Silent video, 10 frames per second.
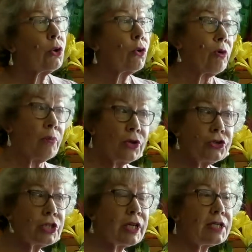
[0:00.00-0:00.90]
or
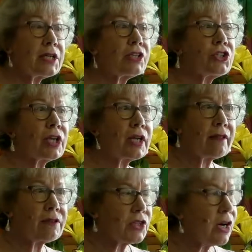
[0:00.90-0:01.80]
emotionally touching
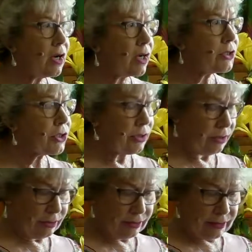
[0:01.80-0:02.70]
another's heart,
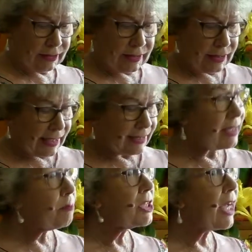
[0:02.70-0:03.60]
and
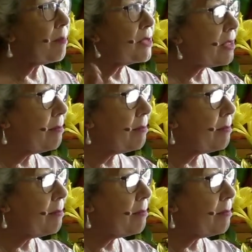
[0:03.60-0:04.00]
sometimes a